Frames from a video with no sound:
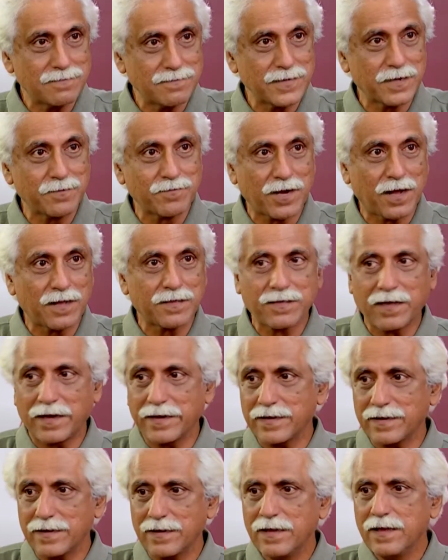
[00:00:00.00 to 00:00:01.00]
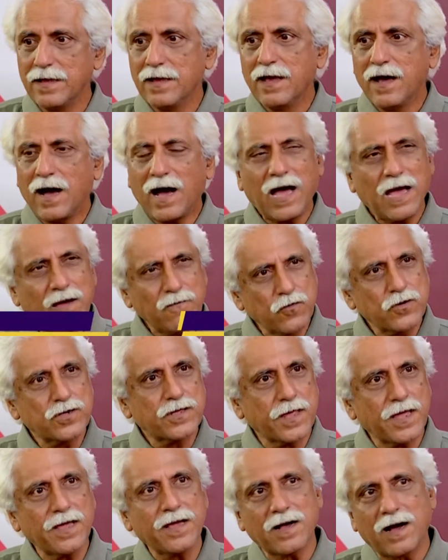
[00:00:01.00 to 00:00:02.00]
Imran Tahir. I would
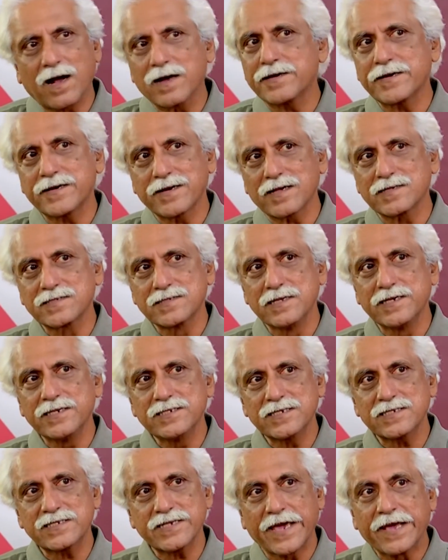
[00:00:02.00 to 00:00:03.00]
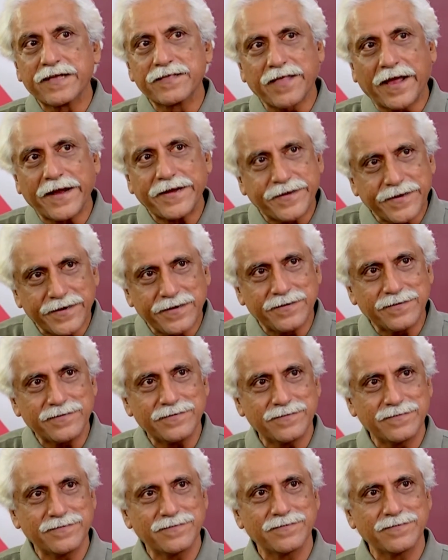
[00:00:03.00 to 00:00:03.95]
think Andre Russell, he just ignited. Oof.